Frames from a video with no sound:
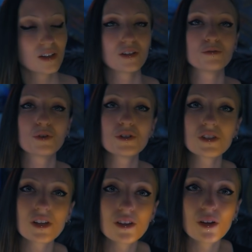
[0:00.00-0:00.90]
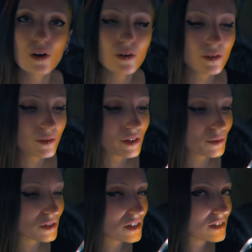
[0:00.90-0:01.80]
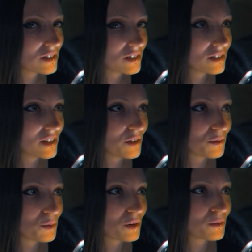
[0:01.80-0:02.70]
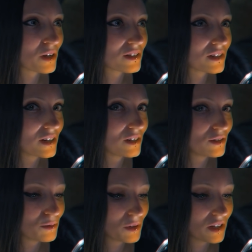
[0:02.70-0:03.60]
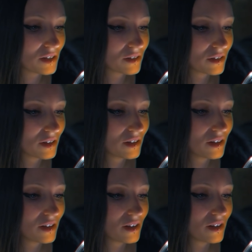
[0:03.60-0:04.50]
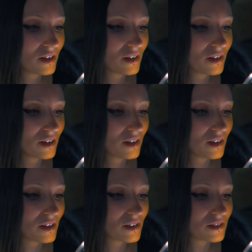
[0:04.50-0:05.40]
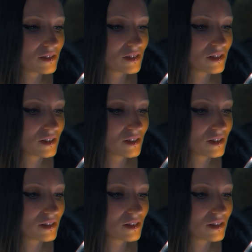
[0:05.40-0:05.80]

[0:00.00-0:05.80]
Inversely though, which is even more fascinating to me, is